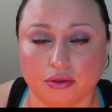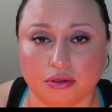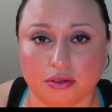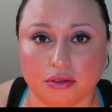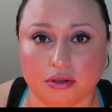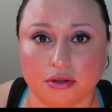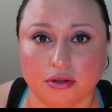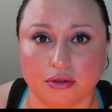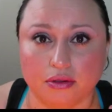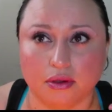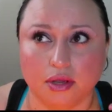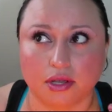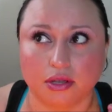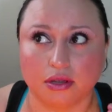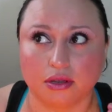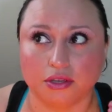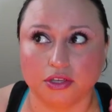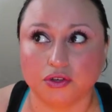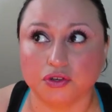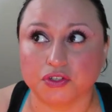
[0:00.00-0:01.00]
you
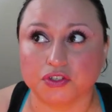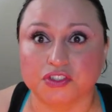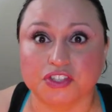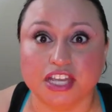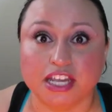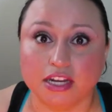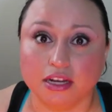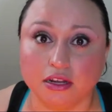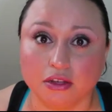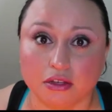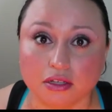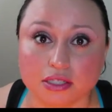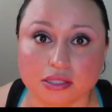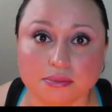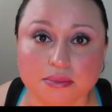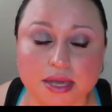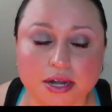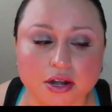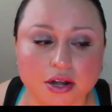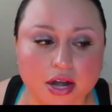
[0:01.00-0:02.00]
know, your skin looks
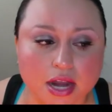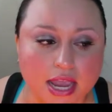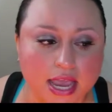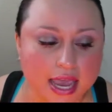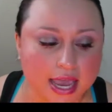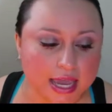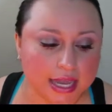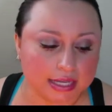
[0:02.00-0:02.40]
better,